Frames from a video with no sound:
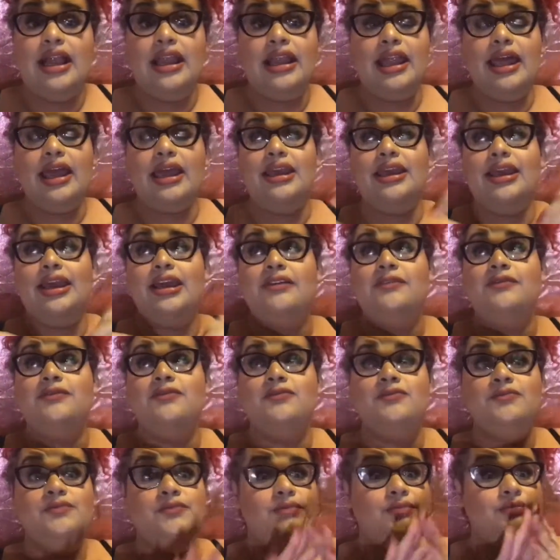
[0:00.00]
Like if
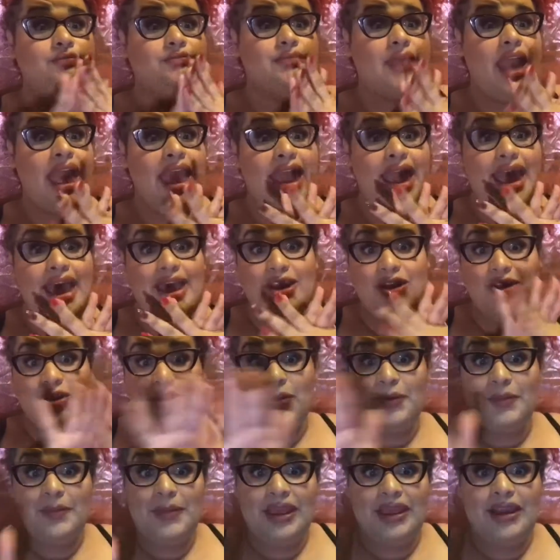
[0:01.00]
I had
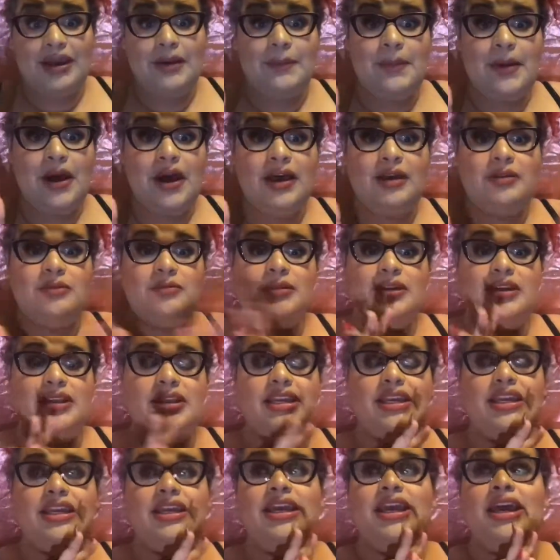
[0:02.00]
no makeup on,
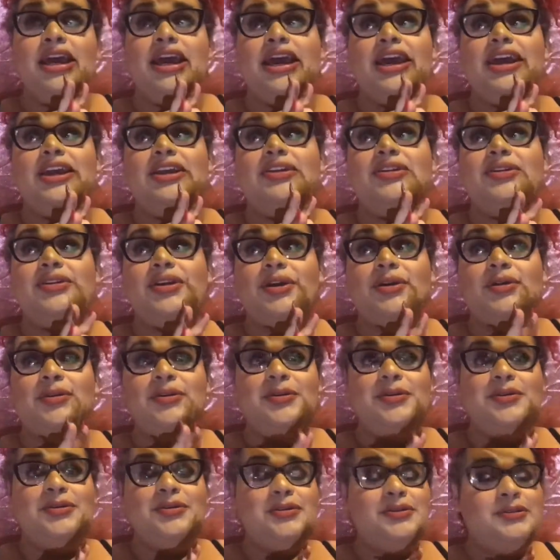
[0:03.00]
really, you
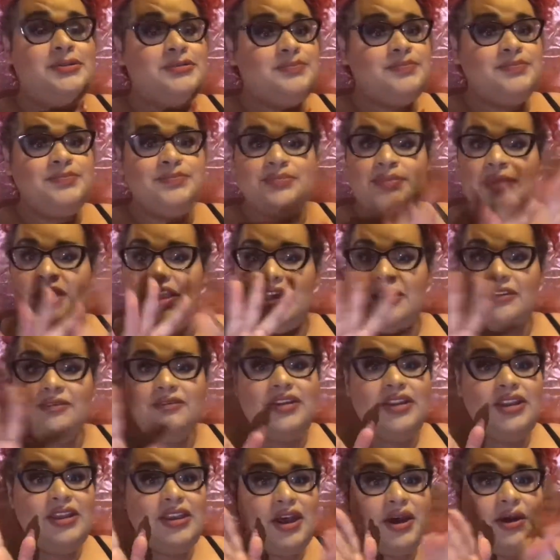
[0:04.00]
know,
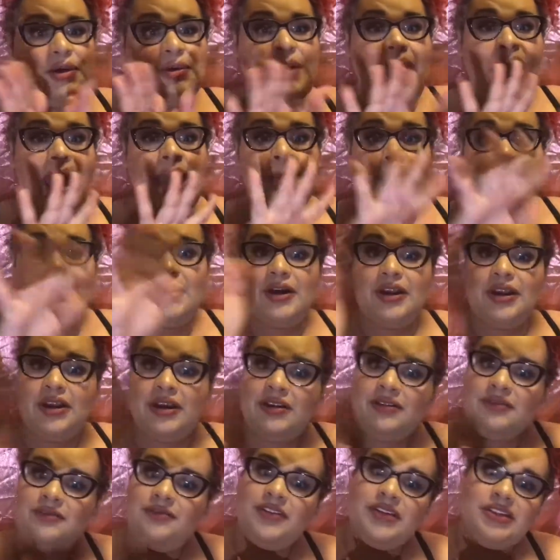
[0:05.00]
even though I put
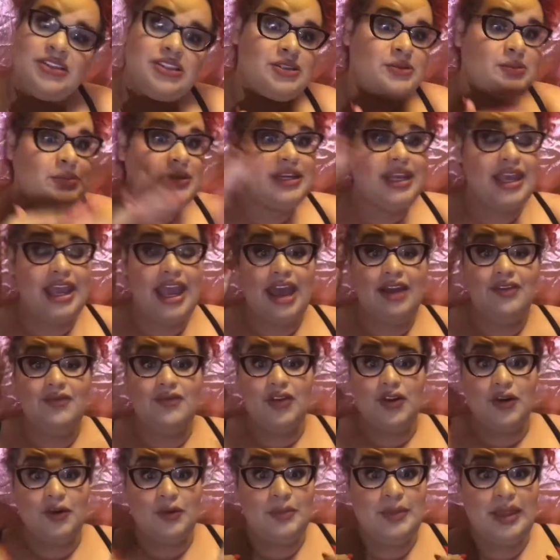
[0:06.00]
on a filter when I have
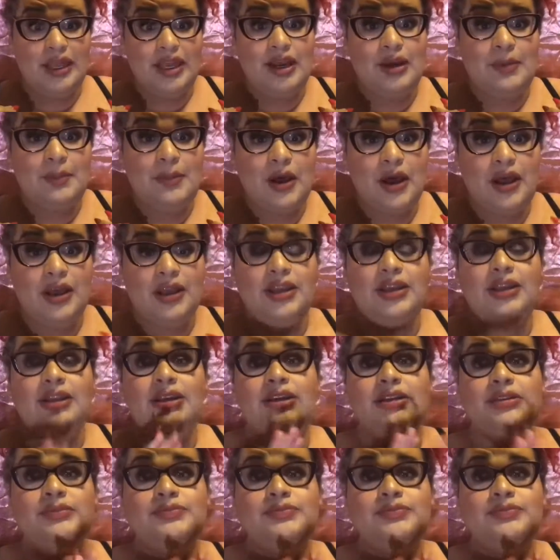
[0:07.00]
no makeup on,